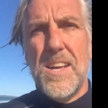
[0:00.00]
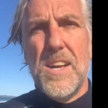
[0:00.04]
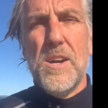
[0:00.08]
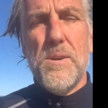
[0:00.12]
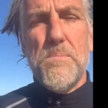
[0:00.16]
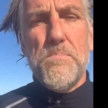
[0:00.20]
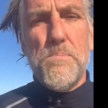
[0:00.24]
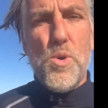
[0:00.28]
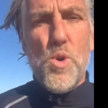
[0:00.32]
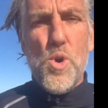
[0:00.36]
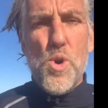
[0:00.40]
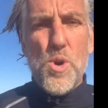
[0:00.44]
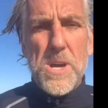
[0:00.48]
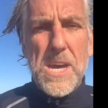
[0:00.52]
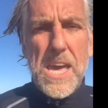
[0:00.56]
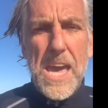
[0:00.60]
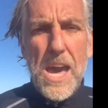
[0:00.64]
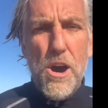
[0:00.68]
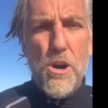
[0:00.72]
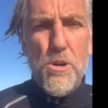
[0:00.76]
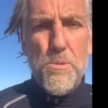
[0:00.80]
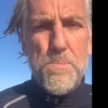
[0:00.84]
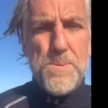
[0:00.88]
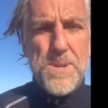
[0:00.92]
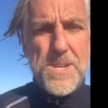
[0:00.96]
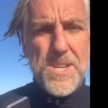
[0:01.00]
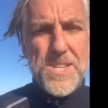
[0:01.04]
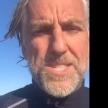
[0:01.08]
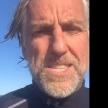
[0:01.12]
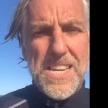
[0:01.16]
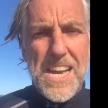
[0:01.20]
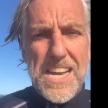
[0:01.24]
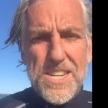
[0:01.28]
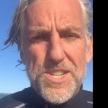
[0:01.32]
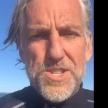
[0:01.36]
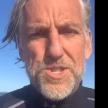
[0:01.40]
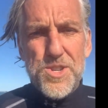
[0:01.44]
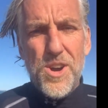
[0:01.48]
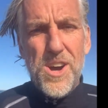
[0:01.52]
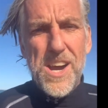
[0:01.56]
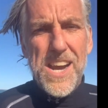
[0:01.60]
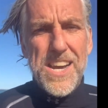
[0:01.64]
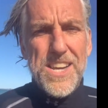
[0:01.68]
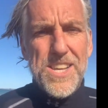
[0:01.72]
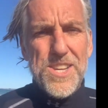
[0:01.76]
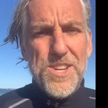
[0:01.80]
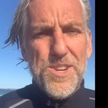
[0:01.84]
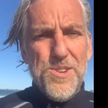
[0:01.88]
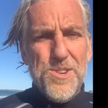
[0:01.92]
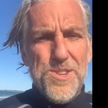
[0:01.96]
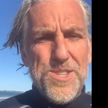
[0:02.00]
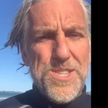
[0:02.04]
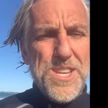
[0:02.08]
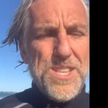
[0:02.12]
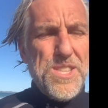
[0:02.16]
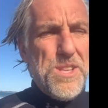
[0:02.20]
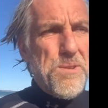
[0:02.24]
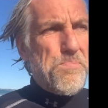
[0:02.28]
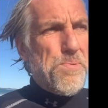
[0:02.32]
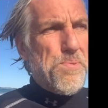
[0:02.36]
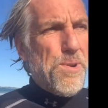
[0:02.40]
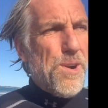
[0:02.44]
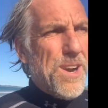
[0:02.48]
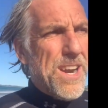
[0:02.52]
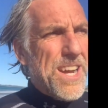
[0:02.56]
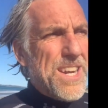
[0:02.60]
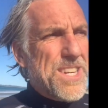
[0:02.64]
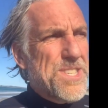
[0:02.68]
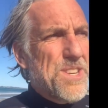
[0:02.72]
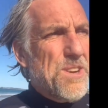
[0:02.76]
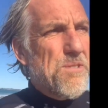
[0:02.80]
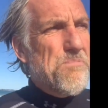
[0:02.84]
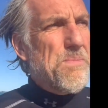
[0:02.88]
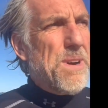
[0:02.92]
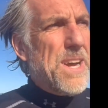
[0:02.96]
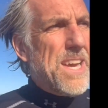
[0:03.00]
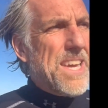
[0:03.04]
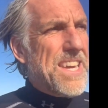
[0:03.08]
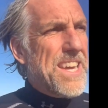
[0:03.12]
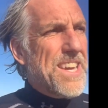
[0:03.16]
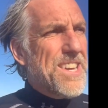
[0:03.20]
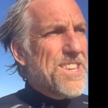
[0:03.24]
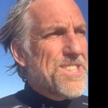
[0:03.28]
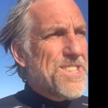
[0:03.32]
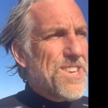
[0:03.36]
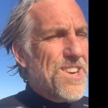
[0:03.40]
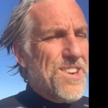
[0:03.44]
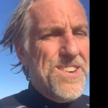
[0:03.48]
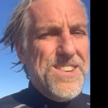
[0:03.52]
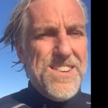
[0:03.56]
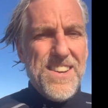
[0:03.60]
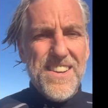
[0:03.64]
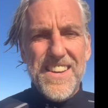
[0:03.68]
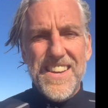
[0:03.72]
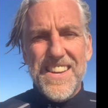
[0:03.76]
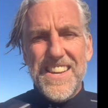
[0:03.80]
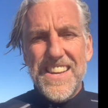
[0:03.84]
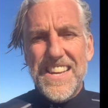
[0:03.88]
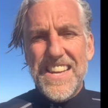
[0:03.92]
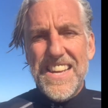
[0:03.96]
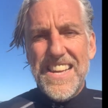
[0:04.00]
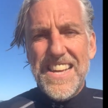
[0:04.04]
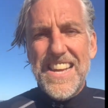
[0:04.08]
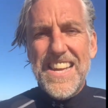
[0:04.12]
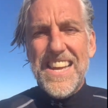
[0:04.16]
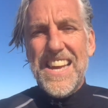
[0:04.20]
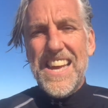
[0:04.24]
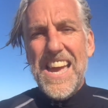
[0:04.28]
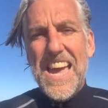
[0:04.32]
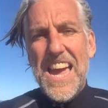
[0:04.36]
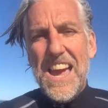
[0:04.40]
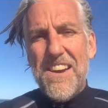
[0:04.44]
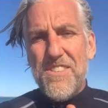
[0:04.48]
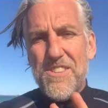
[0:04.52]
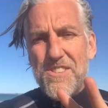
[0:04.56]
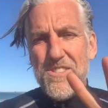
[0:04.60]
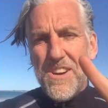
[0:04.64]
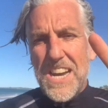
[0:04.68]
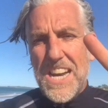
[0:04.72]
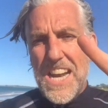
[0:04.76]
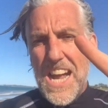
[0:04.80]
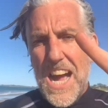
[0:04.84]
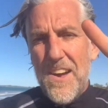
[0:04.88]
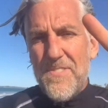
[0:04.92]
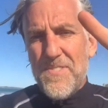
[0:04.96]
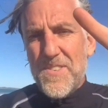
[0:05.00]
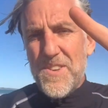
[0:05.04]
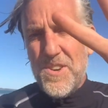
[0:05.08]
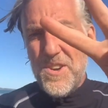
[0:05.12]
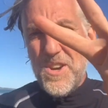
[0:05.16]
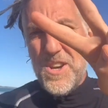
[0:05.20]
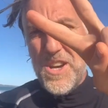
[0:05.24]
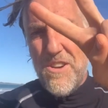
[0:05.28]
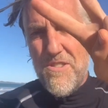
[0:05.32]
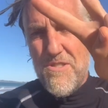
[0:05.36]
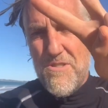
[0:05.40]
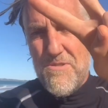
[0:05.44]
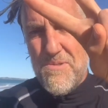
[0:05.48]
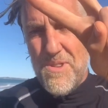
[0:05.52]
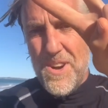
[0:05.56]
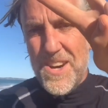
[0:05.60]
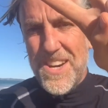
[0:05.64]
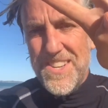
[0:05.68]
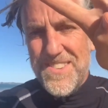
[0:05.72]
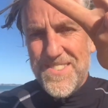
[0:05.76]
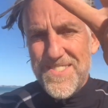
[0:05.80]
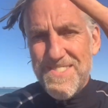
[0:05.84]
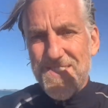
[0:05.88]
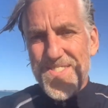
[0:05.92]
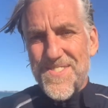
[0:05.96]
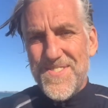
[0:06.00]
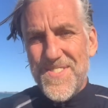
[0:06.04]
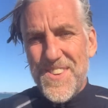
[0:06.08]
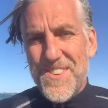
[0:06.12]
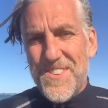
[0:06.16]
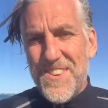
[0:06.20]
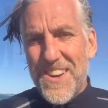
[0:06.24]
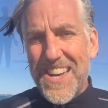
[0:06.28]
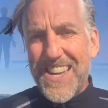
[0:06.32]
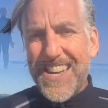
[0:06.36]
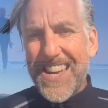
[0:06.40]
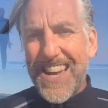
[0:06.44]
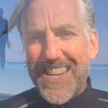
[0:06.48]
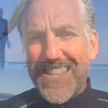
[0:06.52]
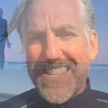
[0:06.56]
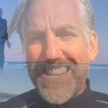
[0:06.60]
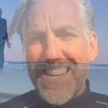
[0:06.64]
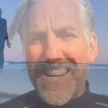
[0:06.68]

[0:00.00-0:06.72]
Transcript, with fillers: more kelp to sun dry to use in the products I'm making. So have a great afternoon, everybody. It's been great catching